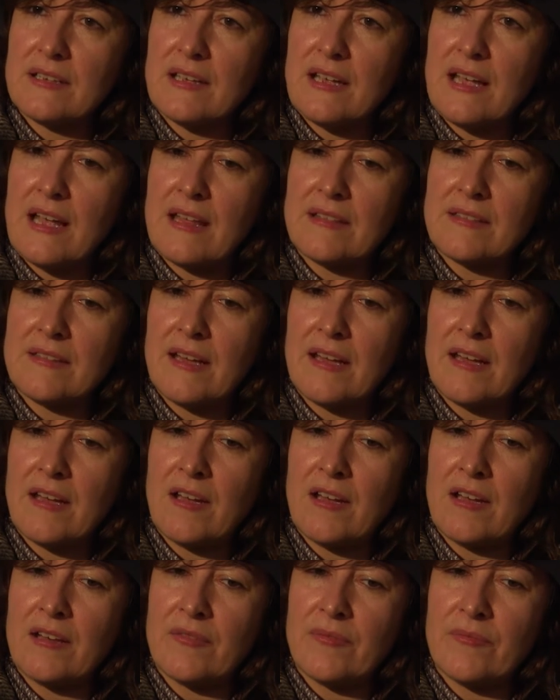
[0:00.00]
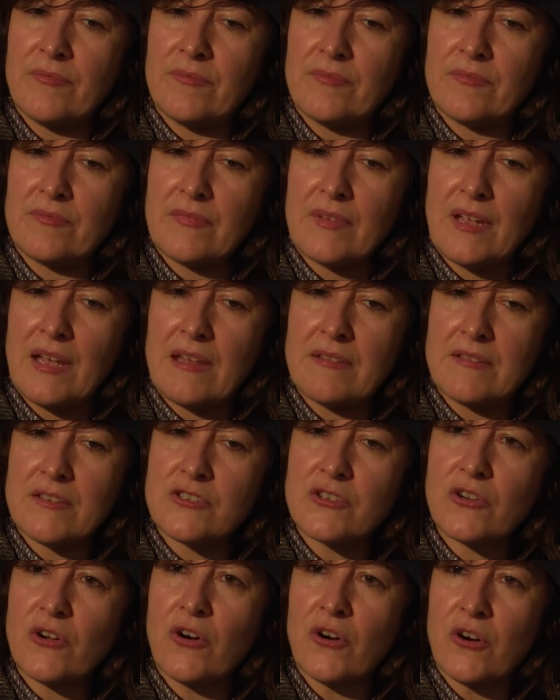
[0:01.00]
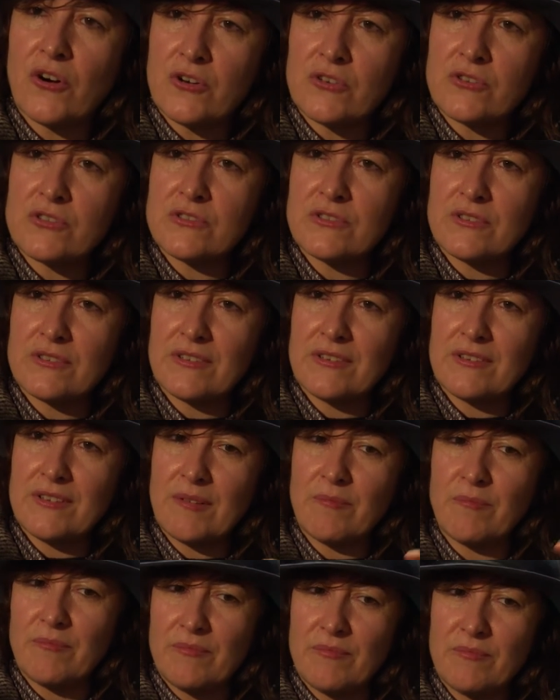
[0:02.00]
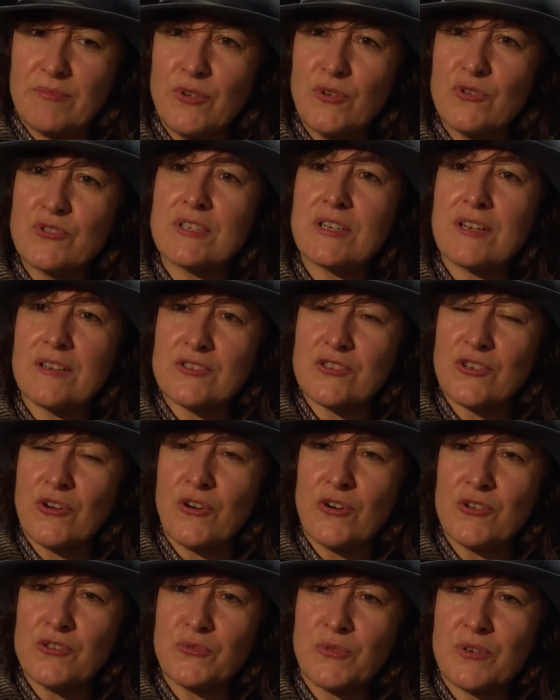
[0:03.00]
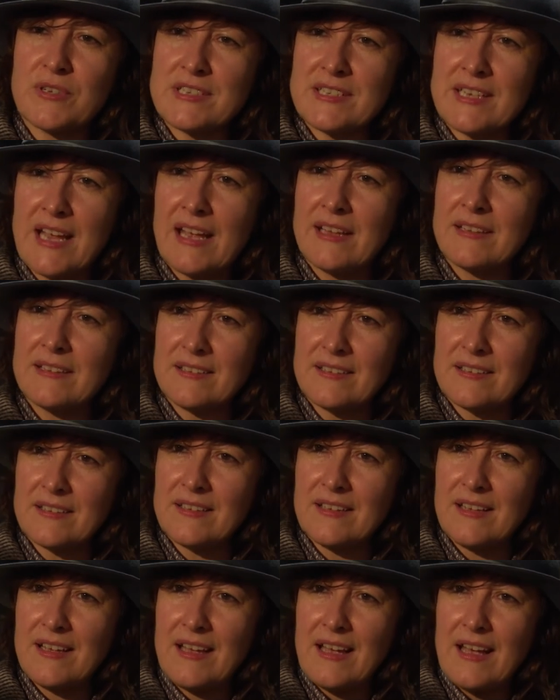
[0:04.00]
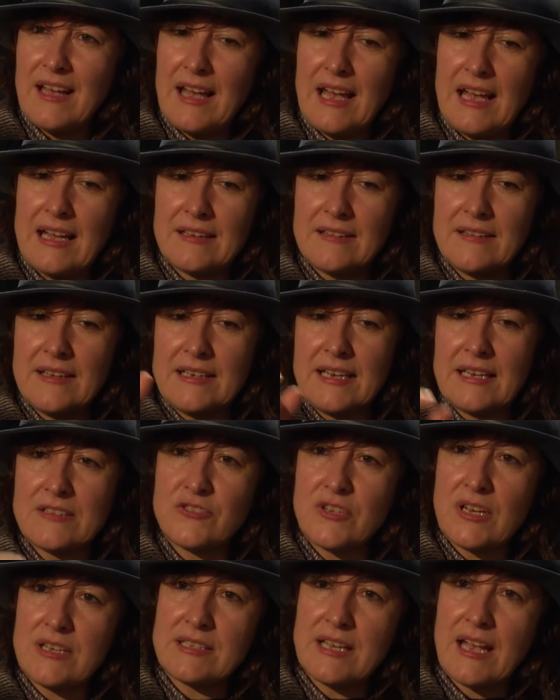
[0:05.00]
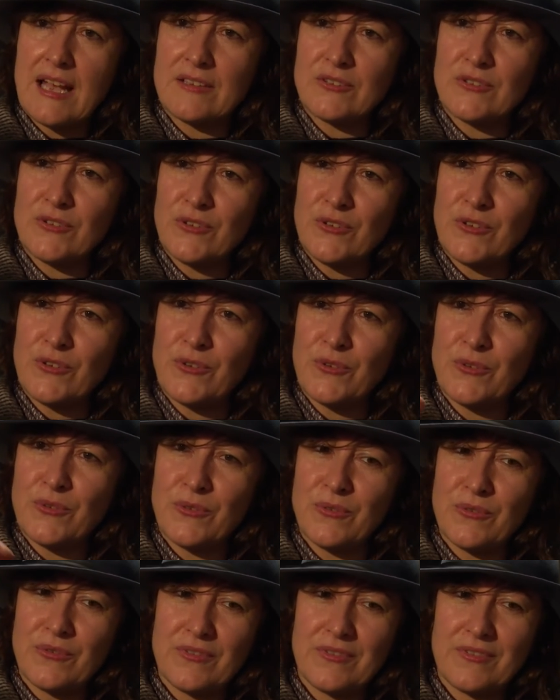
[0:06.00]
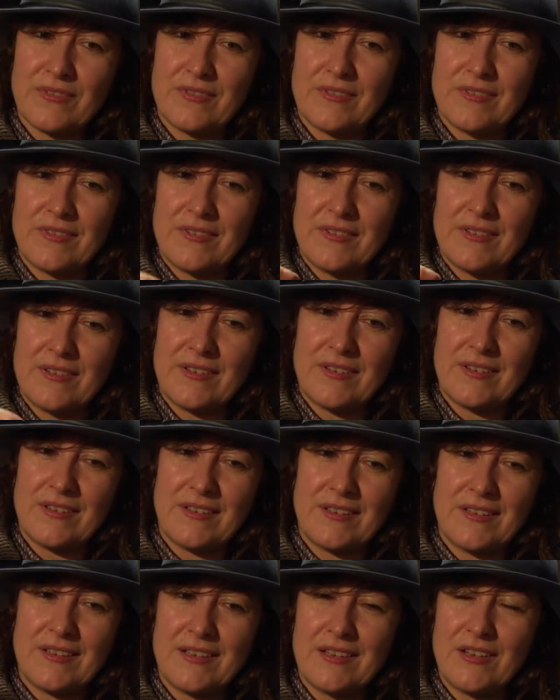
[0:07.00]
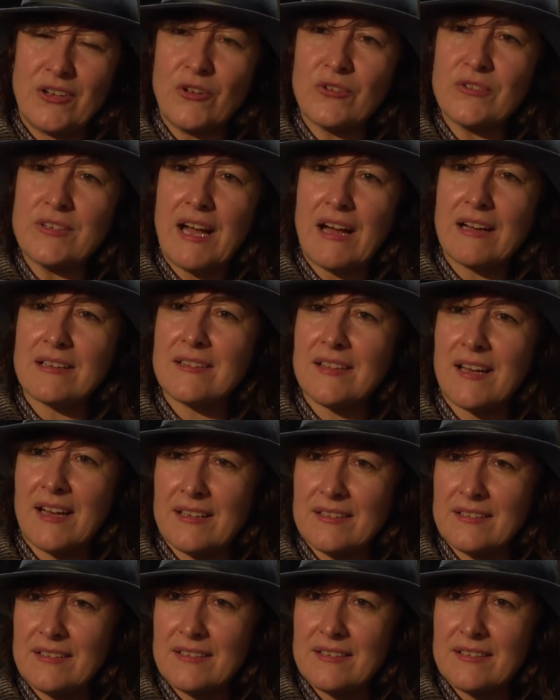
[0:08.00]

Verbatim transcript: and the, um, and the scores, the musical scores were set, and then I just had to conduct that.